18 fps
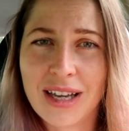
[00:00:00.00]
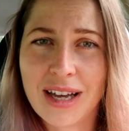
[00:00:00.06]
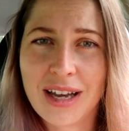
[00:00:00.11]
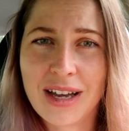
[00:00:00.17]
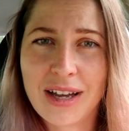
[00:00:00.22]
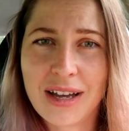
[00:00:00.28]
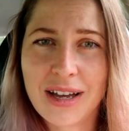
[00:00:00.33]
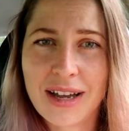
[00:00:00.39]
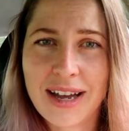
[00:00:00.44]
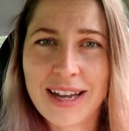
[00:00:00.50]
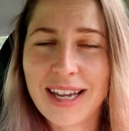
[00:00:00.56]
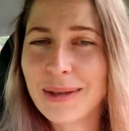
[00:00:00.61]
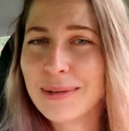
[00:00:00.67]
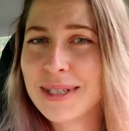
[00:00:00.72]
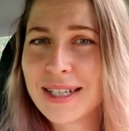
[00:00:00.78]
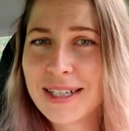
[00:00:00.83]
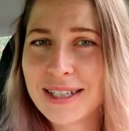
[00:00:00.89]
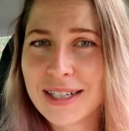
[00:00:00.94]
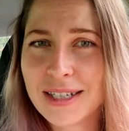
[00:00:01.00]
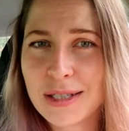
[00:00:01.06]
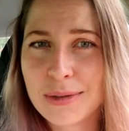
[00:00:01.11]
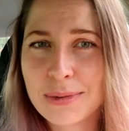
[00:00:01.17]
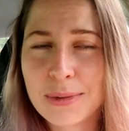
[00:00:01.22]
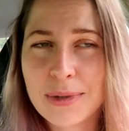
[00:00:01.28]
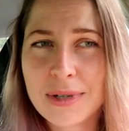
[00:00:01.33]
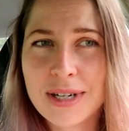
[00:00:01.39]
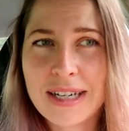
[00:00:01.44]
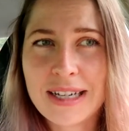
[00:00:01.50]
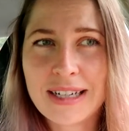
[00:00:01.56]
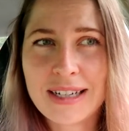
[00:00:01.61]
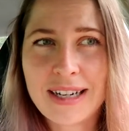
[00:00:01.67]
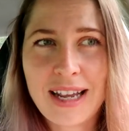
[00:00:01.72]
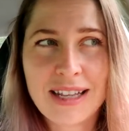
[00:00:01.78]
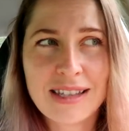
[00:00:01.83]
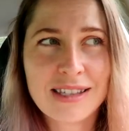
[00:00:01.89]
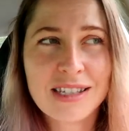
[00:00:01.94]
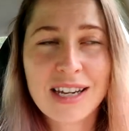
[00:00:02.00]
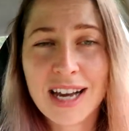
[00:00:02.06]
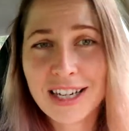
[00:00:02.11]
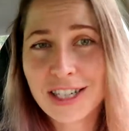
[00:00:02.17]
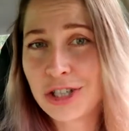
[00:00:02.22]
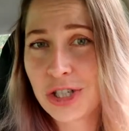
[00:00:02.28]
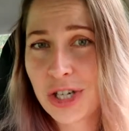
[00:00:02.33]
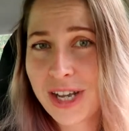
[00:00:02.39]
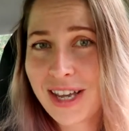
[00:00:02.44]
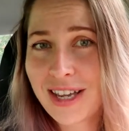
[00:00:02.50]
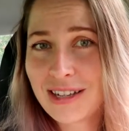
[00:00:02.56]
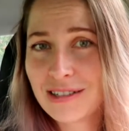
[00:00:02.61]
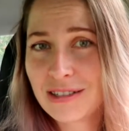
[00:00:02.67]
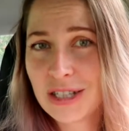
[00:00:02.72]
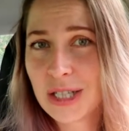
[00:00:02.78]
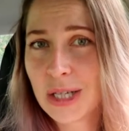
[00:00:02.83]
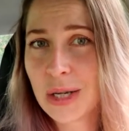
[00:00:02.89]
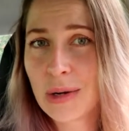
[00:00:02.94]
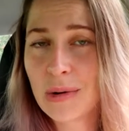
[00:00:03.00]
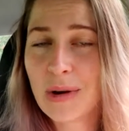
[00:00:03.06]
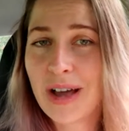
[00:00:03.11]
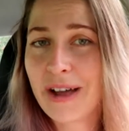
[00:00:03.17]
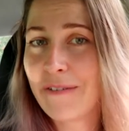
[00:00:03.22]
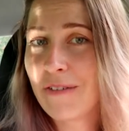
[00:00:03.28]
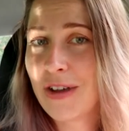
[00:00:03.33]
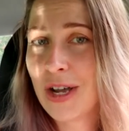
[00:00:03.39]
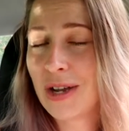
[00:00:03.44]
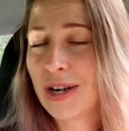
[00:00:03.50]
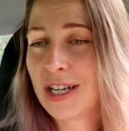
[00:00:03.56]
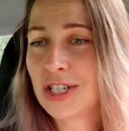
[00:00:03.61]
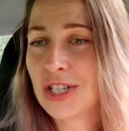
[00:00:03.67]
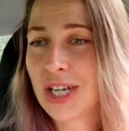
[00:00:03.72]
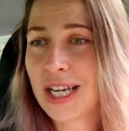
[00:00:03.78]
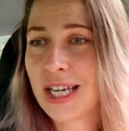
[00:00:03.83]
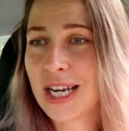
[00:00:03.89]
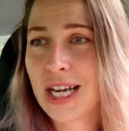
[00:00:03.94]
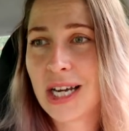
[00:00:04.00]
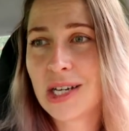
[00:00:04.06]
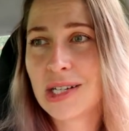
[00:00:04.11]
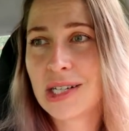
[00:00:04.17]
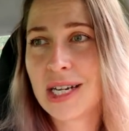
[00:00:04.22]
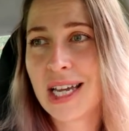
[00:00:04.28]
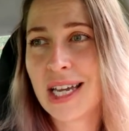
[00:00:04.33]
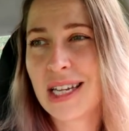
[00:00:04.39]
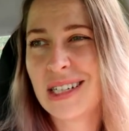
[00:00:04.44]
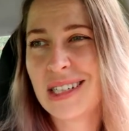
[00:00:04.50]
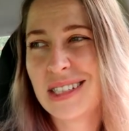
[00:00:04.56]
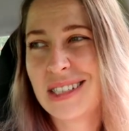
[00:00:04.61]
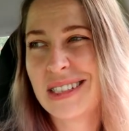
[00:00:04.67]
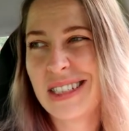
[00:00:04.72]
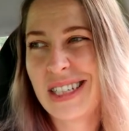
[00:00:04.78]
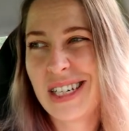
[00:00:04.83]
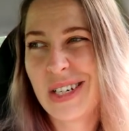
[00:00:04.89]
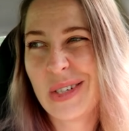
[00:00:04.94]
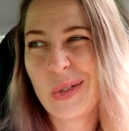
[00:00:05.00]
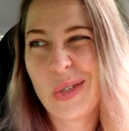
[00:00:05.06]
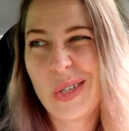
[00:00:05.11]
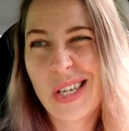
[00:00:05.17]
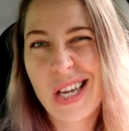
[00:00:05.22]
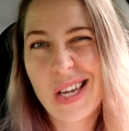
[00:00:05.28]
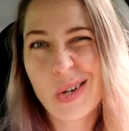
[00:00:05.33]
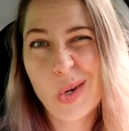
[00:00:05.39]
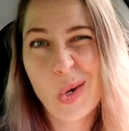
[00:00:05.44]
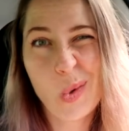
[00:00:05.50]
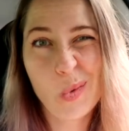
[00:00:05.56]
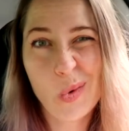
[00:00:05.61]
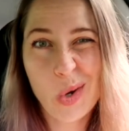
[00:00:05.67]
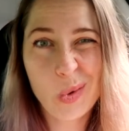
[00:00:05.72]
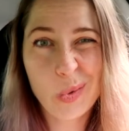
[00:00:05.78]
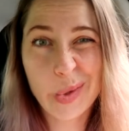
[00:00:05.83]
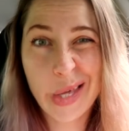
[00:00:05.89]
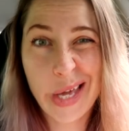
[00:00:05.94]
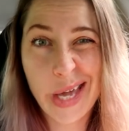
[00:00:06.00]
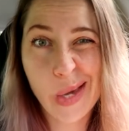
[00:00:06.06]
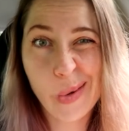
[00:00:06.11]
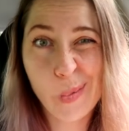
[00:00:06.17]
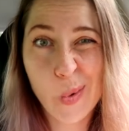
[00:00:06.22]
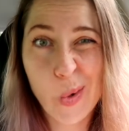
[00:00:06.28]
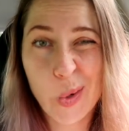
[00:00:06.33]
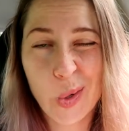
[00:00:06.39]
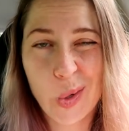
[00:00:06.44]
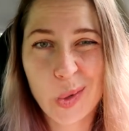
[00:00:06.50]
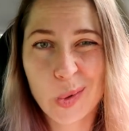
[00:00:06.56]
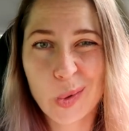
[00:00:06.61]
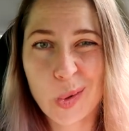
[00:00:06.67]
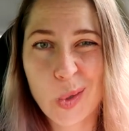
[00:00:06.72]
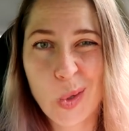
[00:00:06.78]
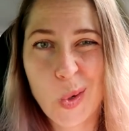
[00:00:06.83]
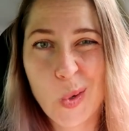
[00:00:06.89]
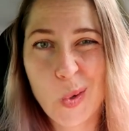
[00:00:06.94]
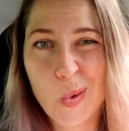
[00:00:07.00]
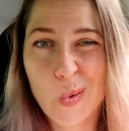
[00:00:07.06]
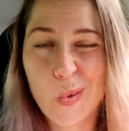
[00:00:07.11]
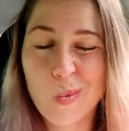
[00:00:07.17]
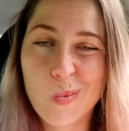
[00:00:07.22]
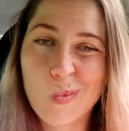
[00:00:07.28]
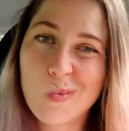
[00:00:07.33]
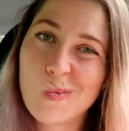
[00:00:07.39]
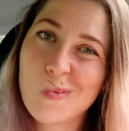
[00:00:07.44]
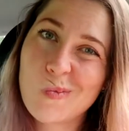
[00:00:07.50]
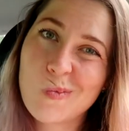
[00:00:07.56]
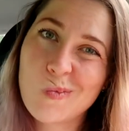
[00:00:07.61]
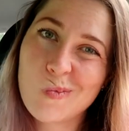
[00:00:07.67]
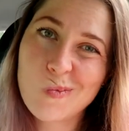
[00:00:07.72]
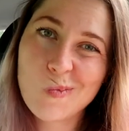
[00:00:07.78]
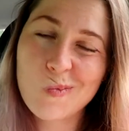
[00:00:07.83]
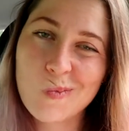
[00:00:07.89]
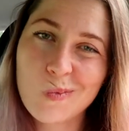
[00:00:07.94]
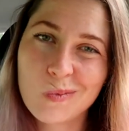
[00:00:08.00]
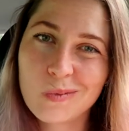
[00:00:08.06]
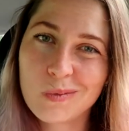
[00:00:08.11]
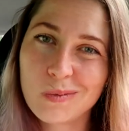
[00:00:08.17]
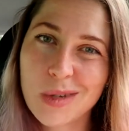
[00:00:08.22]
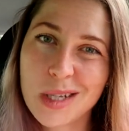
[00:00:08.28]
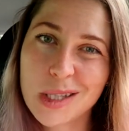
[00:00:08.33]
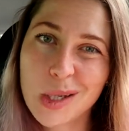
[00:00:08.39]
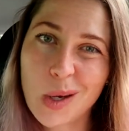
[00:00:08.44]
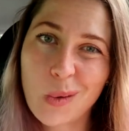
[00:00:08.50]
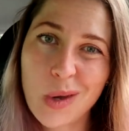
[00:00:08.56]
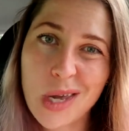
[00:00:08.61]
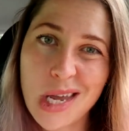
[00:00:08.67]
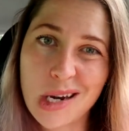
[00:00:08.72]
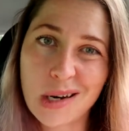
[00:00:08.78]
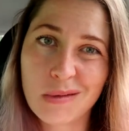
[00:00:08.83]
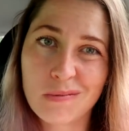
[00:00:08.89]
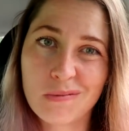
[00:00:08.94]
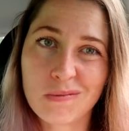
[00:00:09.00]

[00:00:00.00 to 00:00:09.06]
I kept seeing signs for it. It's not a chain, so I figured I'd check it out, and you know, you can't go wrong with a hamburger, so let's go eat.